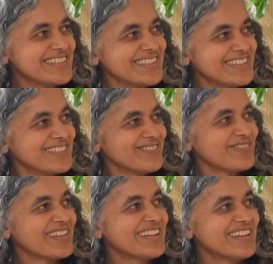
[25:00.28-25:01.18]
did.
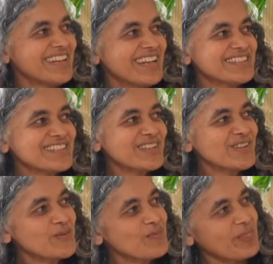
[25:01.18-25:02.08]
And
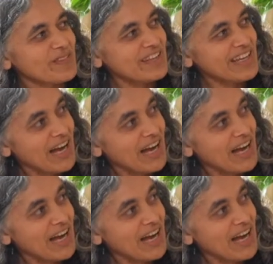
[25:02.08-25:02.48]
so the